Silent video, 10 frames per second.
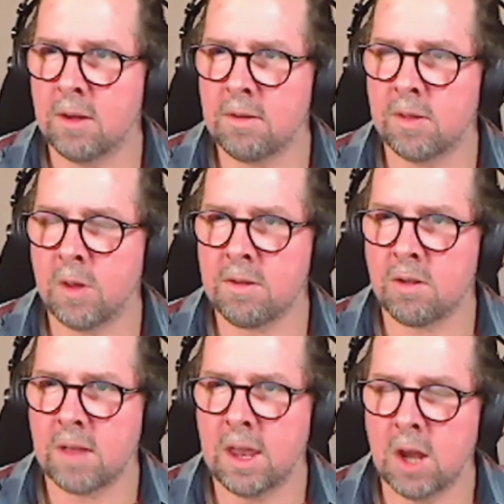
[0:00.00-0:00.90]

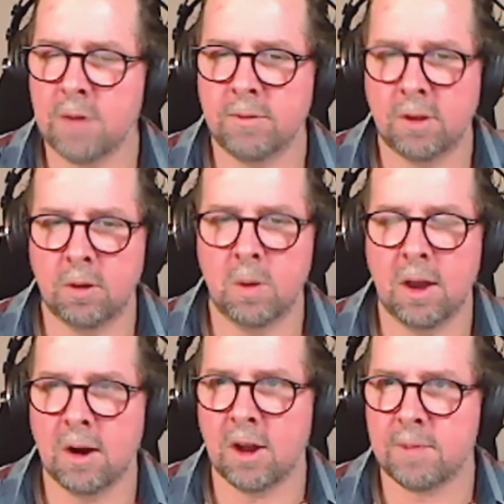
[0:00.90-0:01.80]
there's enough to do
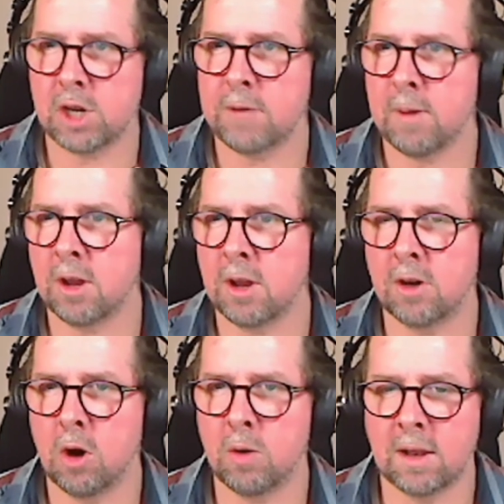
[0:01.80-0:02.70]
here, especially if I'm going to
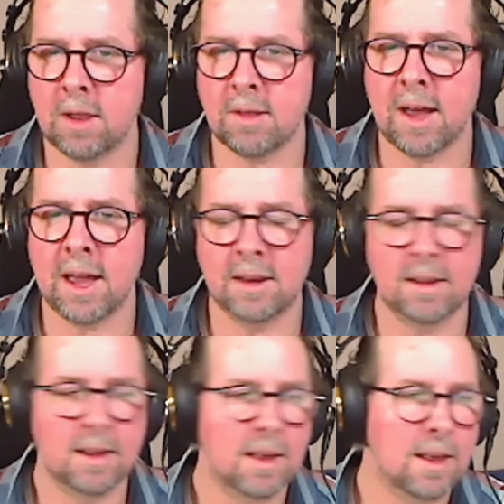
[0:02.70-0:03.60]
code and
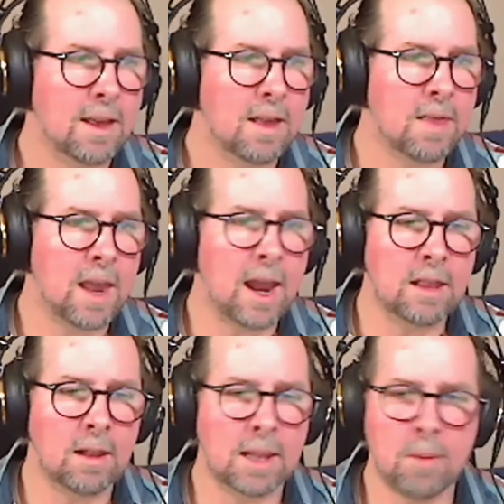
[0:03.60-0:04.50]
design, that I
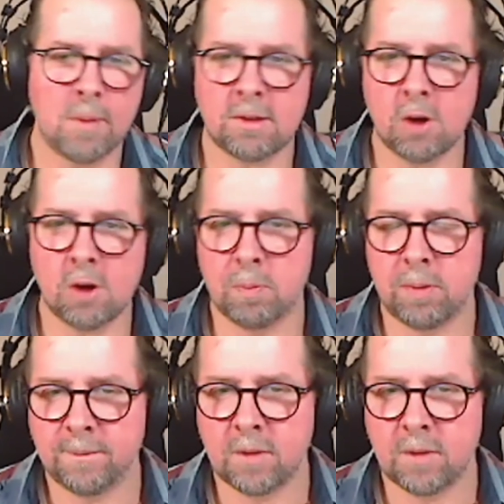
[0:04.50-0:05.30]
need to limit my scope.